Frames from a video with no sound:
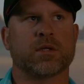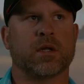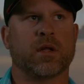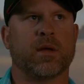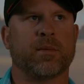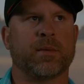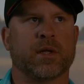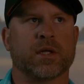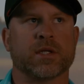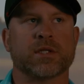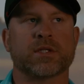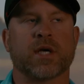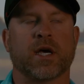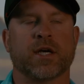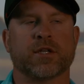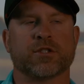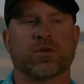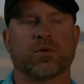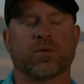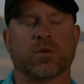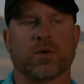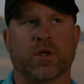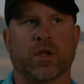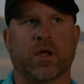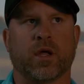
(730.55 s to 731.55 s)
I mean, this guy's a
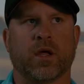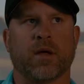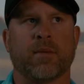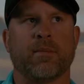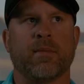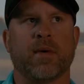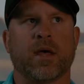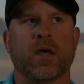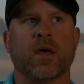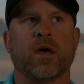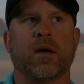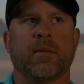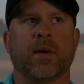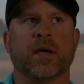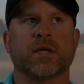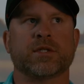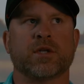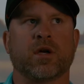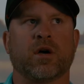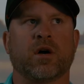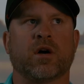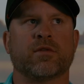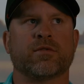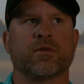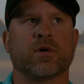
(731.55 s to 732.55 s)
really amazing
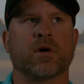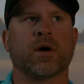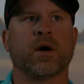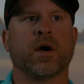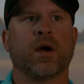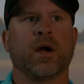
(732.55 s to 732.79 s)
golfer.